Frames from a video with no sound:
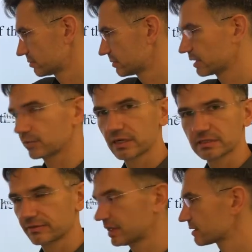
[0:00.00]
otherwise the
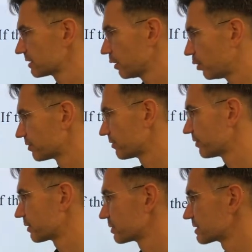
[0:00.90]
velocity over the
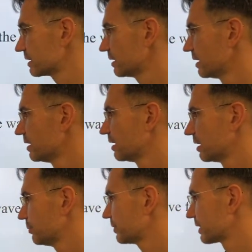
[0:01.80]
frequency.
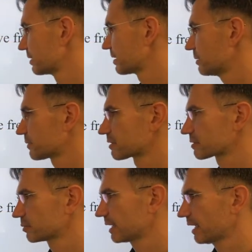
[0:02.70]
And putting in the numbers,
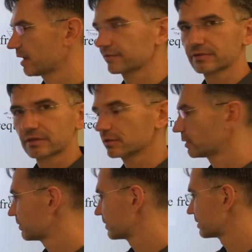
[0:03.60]
we have the
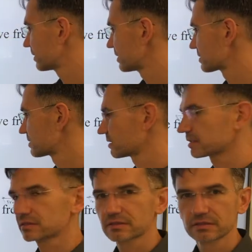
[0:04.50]
wavelength is
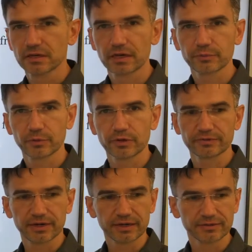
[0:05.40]
6.5
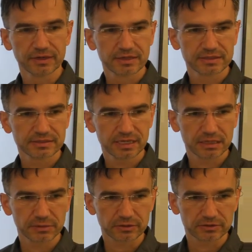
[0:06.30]

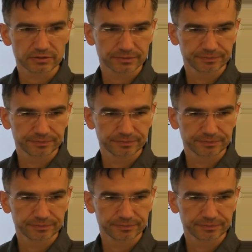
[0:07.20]
centimeters.